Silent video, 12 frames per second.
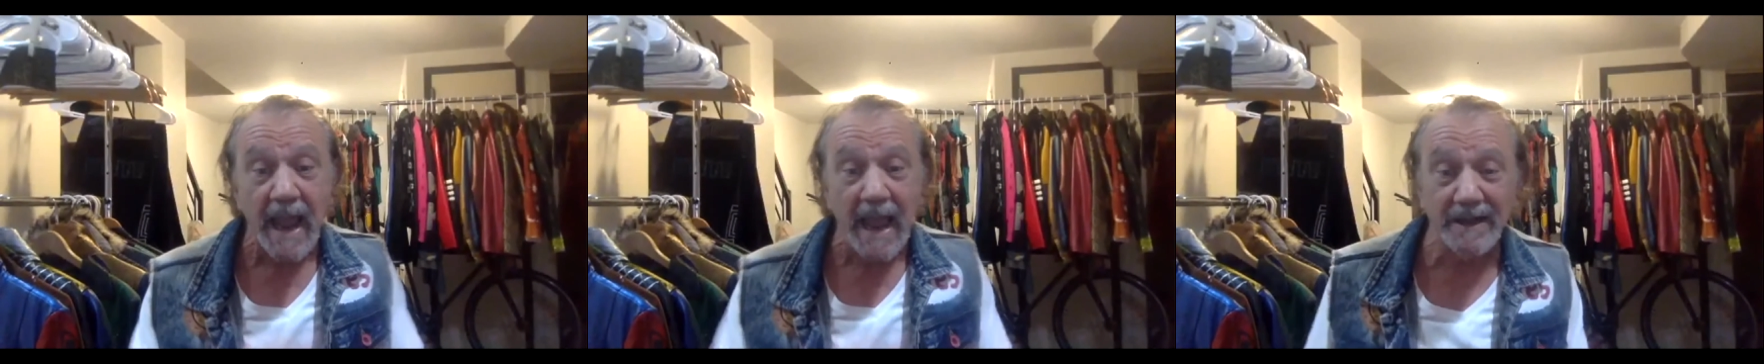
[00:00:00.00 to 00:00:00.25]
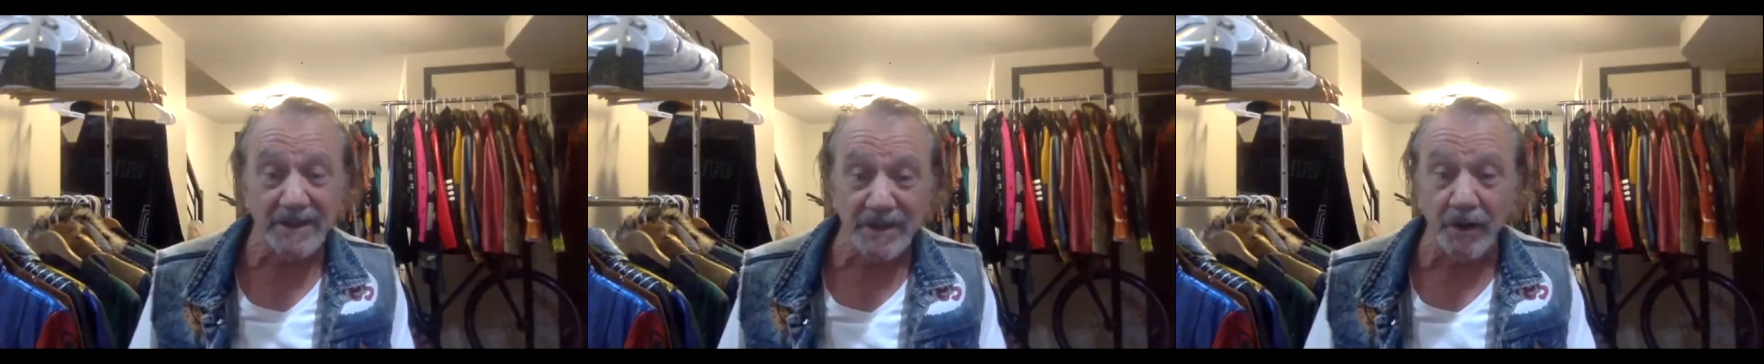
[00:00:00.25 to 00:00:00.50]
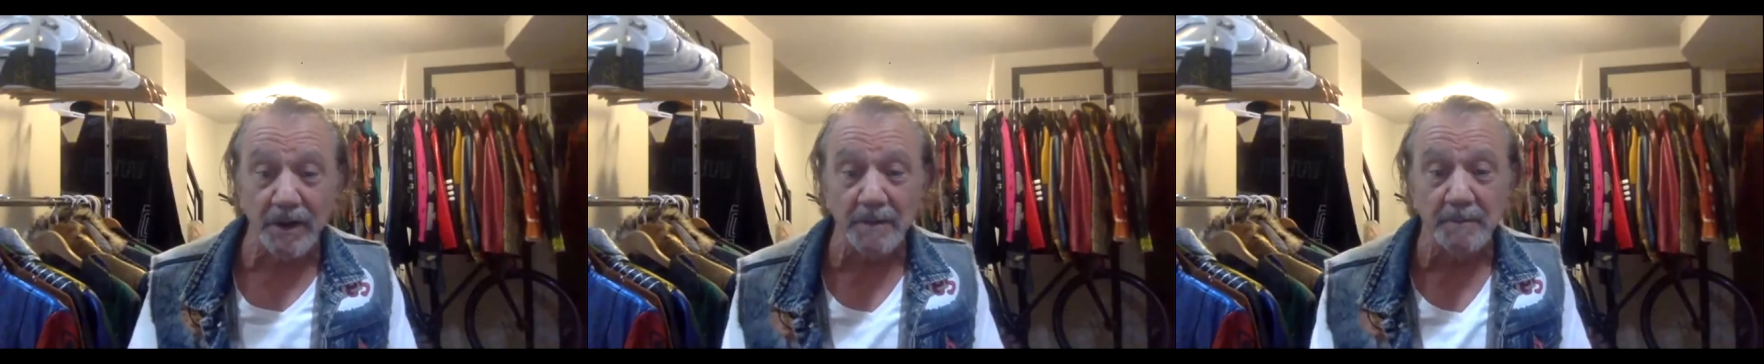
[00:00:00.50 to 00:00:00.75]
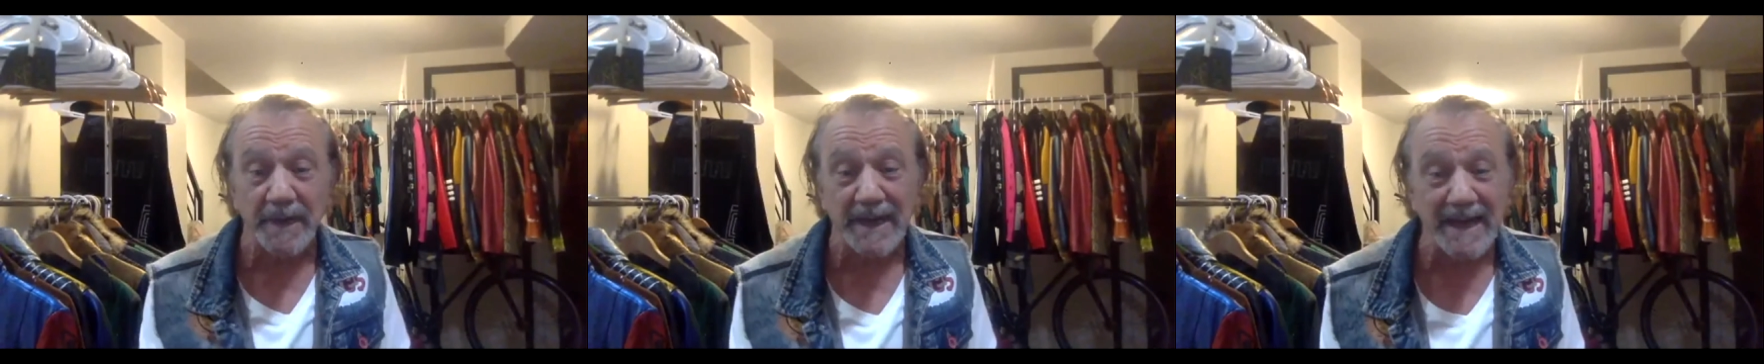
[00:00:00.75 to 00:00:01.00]
And it's going to
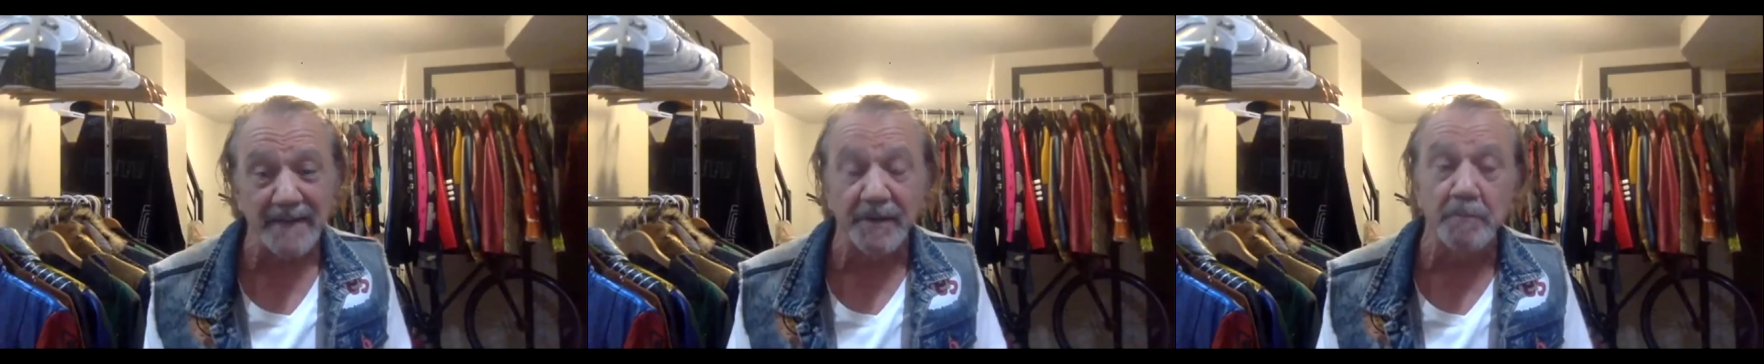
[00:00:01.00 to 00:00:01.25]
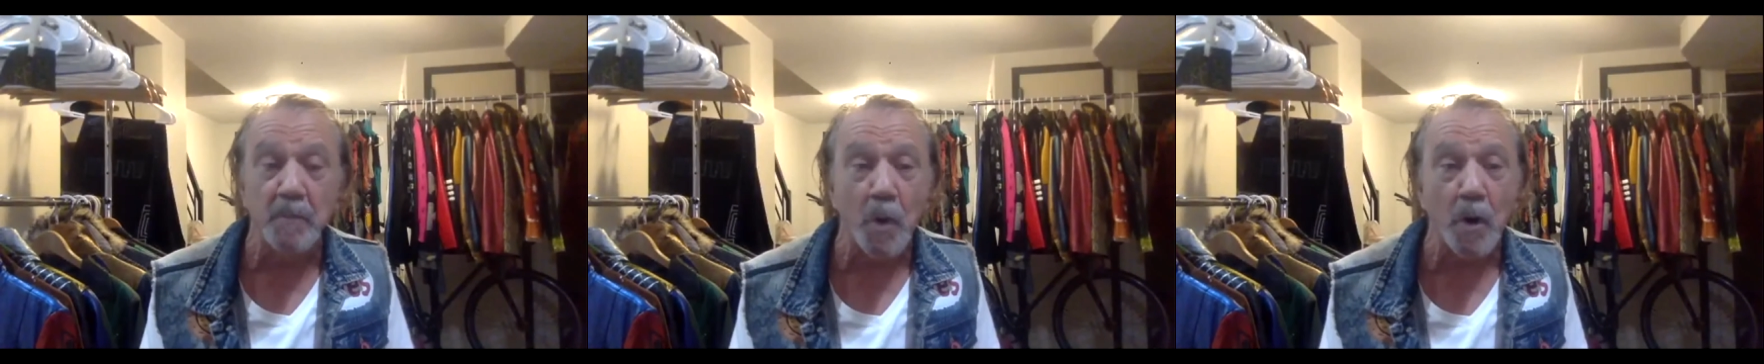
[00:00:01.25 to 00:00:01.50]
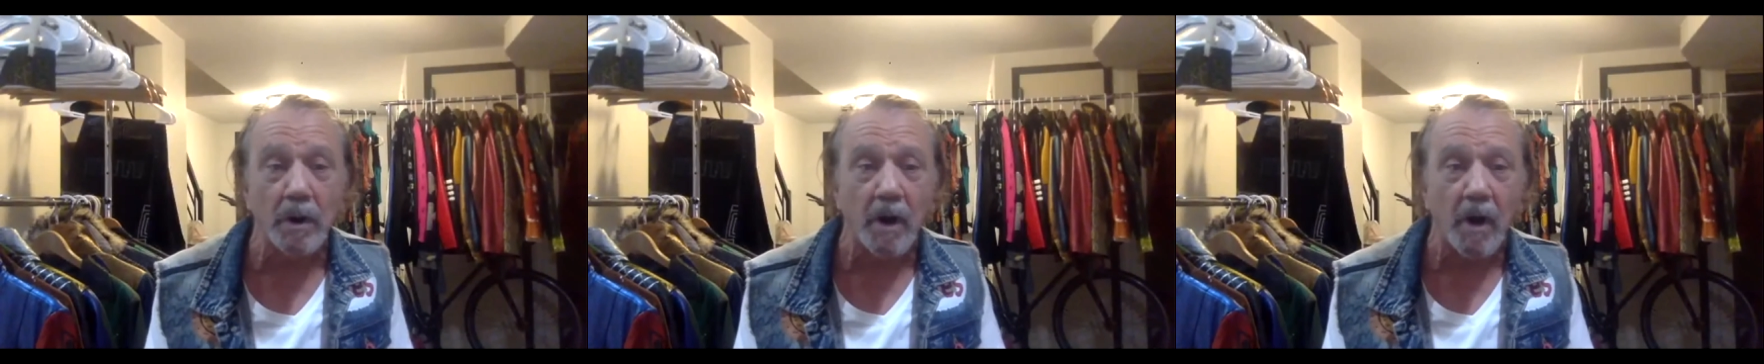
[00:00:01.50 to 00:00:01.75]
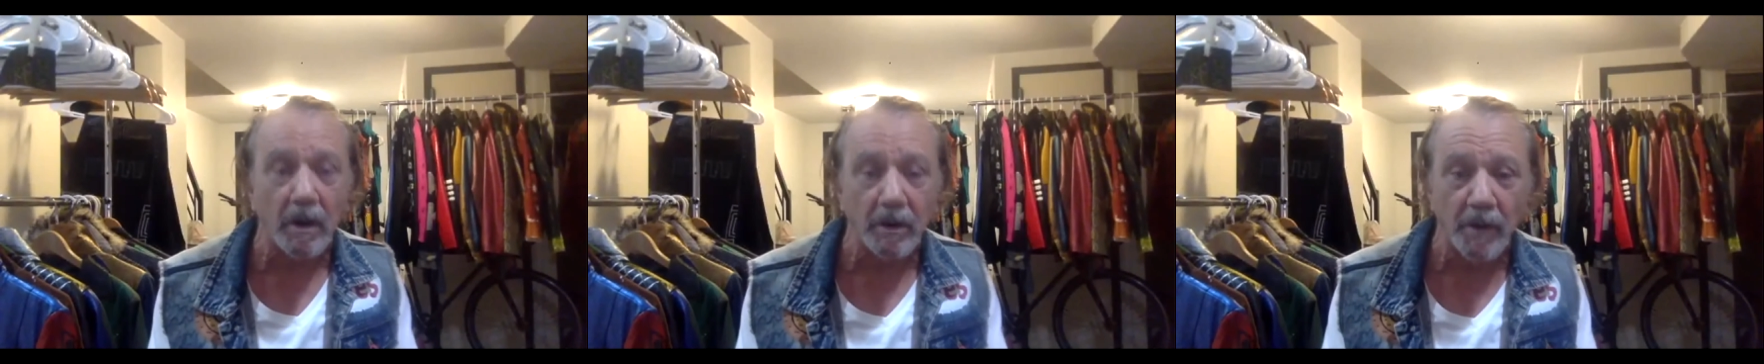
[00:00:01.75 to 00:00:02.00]
be even more
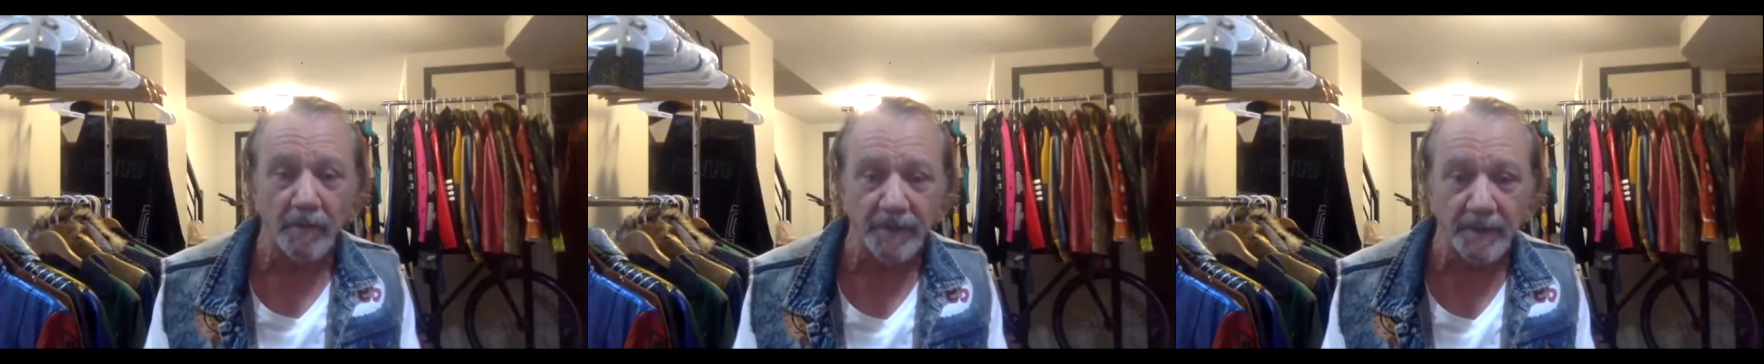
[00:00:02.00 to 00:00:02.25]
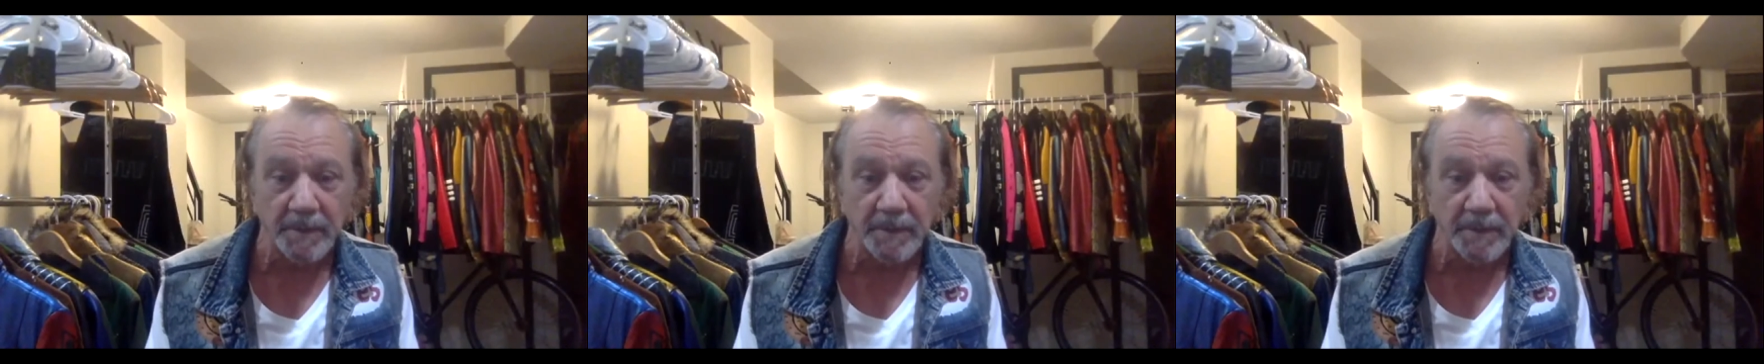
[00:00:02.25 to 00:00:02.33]
all over the